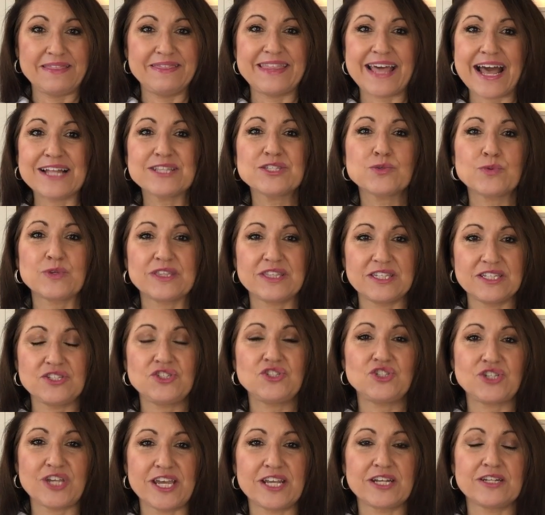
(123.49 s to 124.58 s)
That's what this
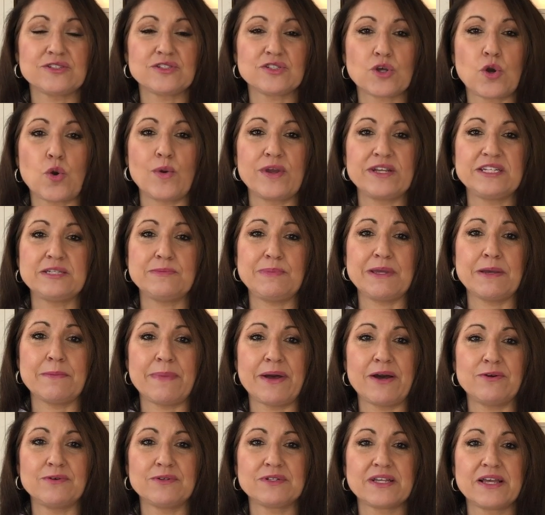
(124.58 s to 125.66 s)
channel is going to be
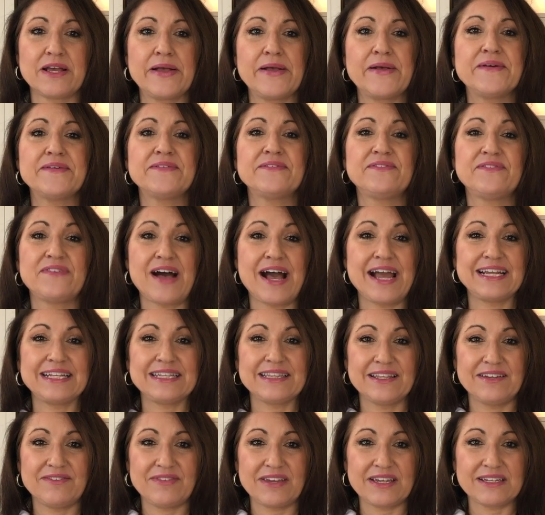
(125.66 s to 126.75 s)
about, fine
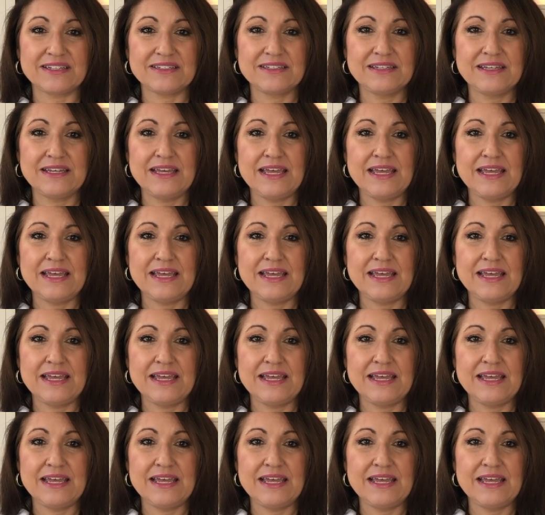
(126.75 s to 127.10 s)
living.